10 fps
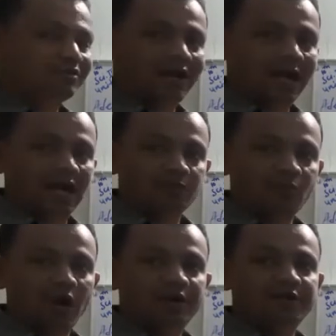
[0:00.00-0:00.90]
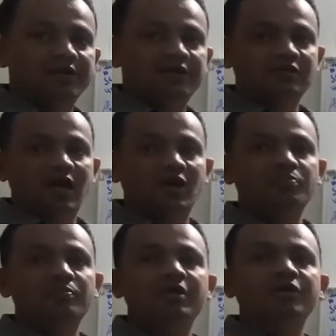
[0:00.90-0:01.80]
carbohydrates are
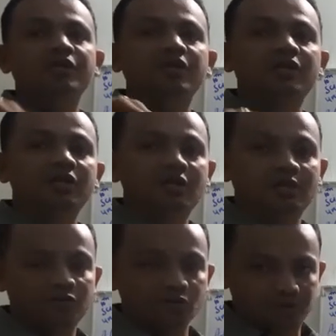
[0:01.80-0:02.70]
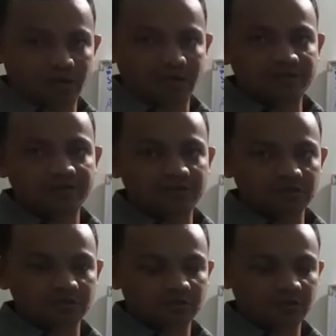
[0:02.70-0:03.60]
mainly utilized,
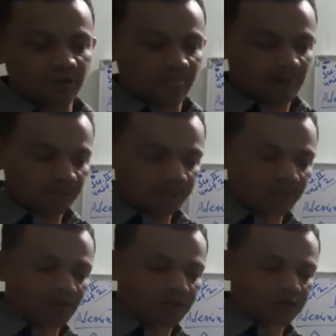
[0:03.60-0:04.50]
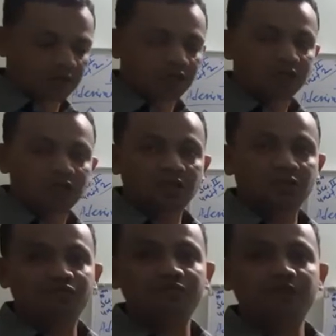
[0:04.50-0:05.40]
but if
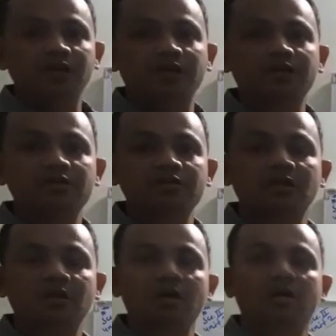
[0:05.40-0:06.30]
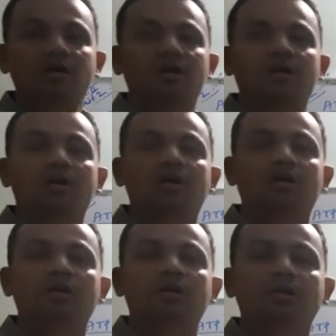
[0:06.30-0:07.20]
there is a
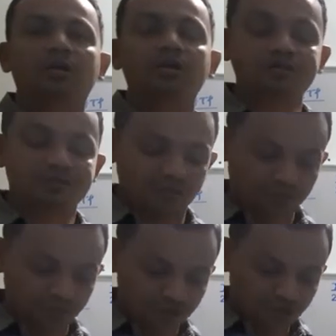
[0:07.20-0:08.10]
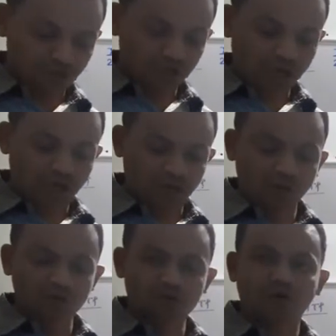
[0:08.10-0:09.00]
insufficient
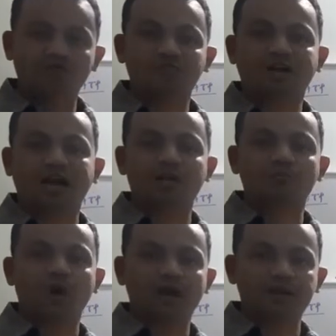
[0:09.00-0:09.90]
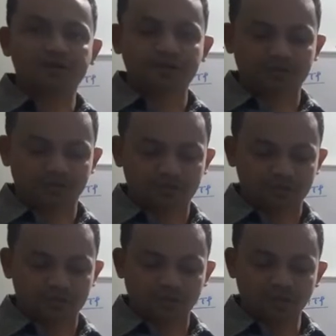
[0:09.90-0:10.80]
amount of carbohydrates
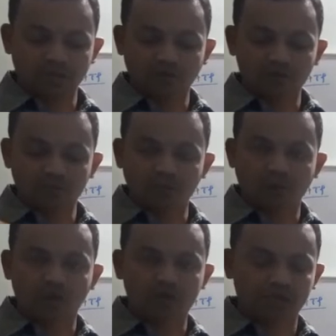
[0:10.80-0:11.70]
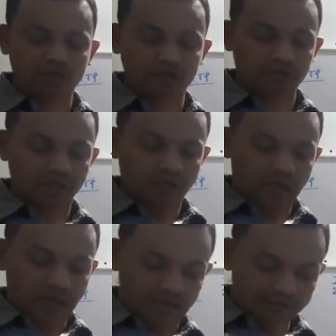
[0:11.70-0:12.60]
in our body,
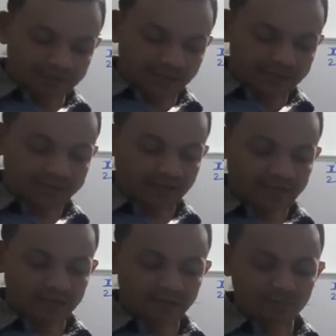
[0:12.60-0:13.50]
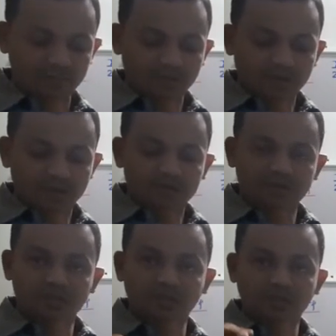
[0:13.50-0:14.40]
at that time
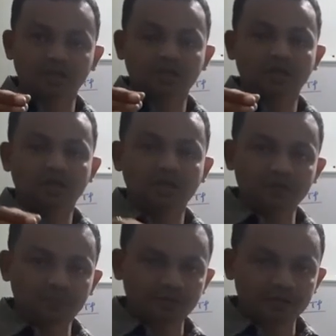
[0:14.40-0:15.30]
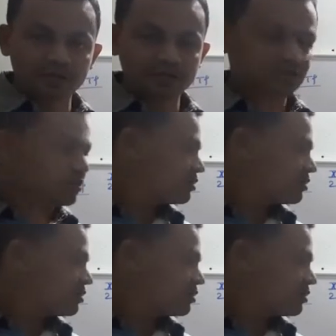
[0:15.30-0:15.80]
the lipids